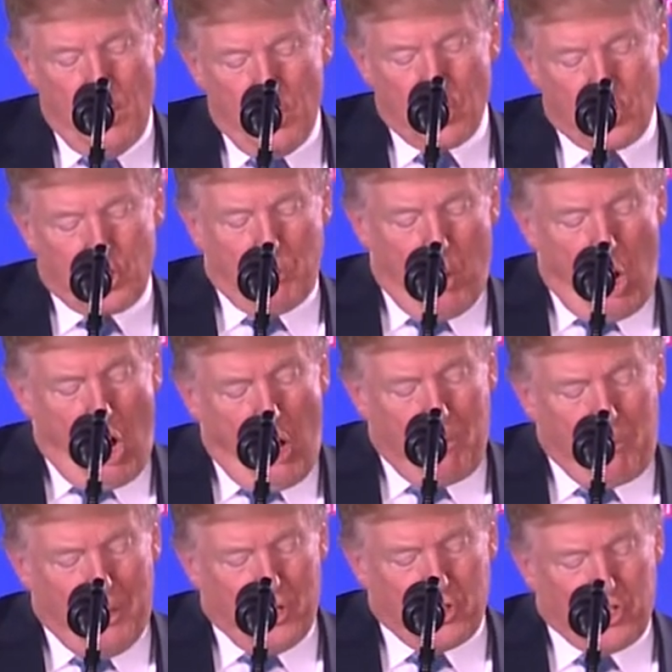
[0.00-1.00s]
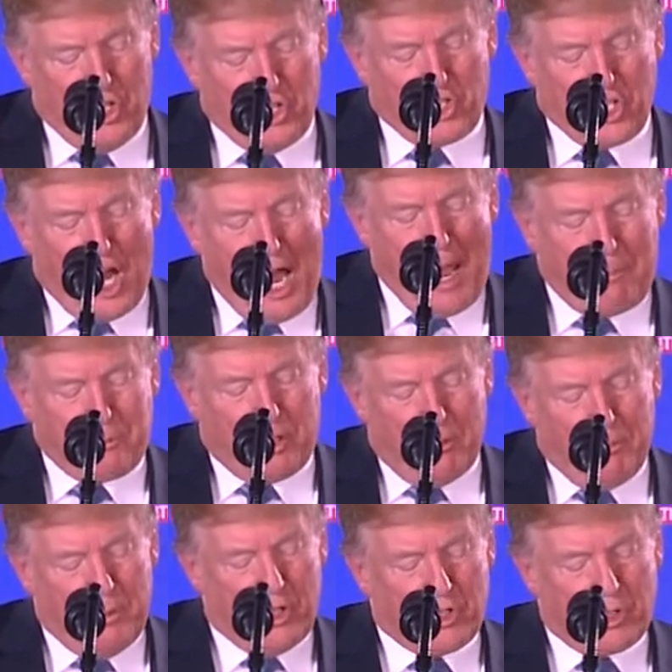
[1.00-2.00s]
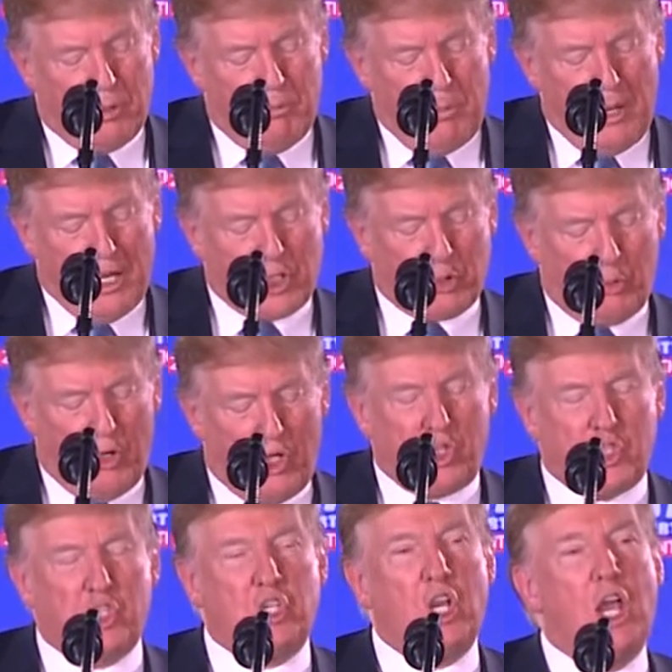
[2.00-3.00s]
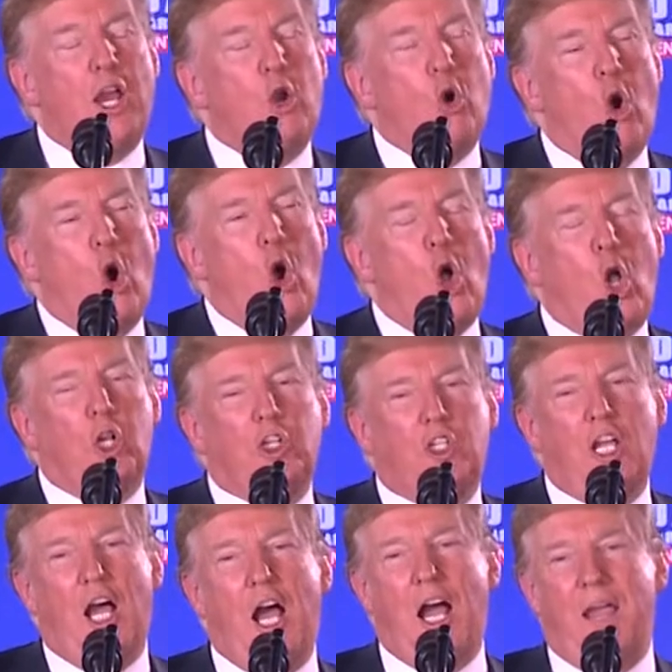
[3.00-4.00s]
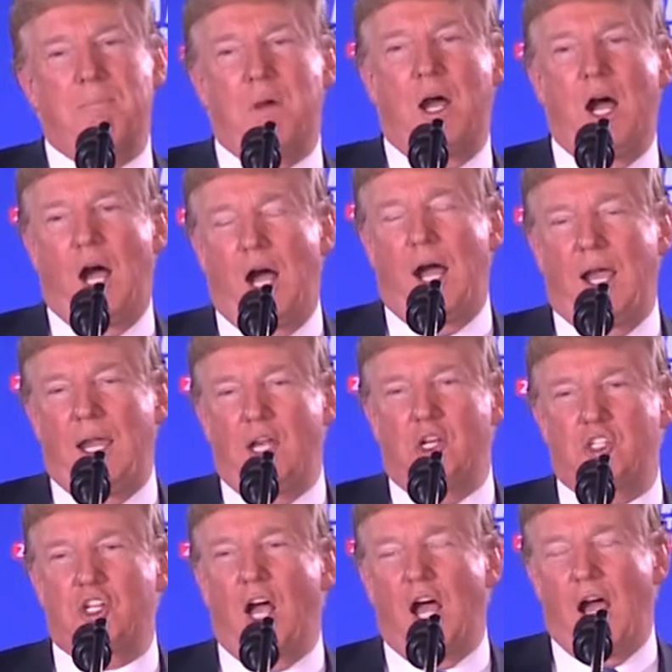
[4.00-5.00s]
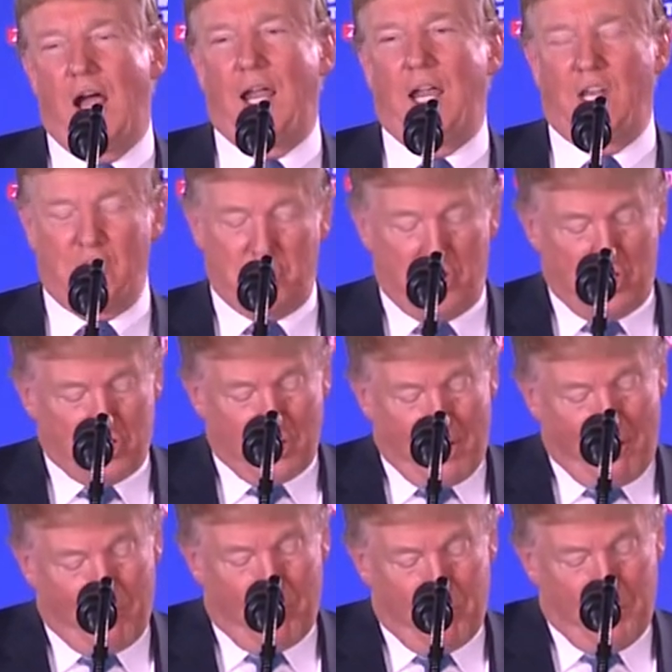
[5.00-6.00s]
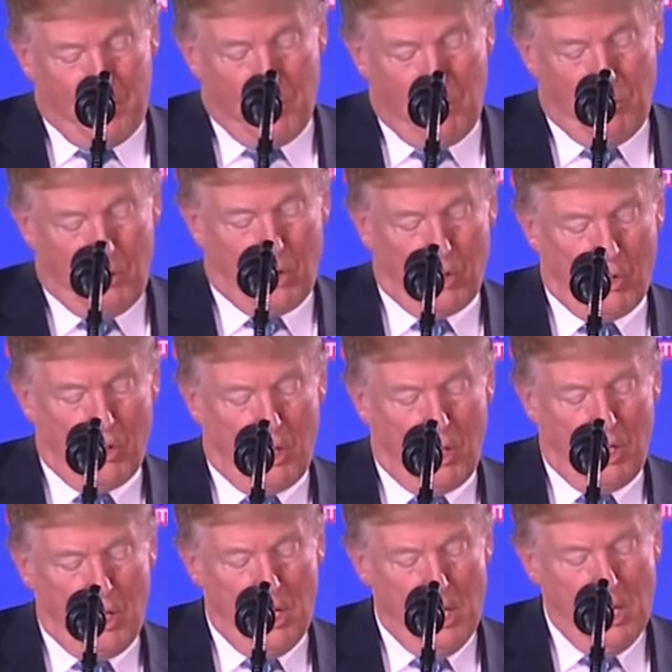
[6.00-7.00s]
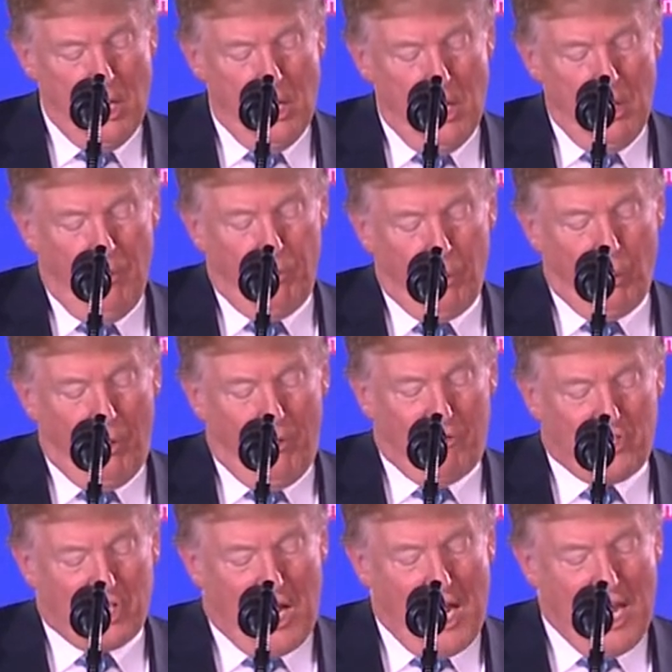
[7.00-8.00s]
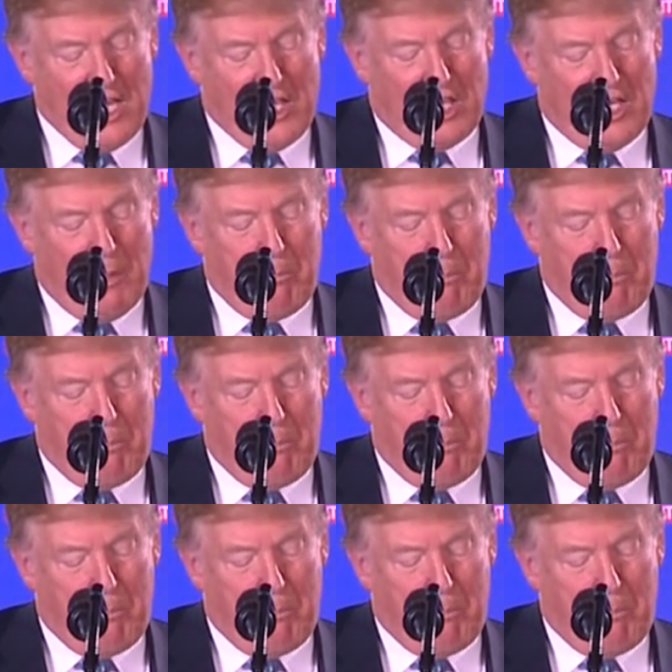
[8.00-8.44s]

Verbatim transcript: Small business optimism has reached an all-time high. It's the highest it's ever been recorded. We've signed the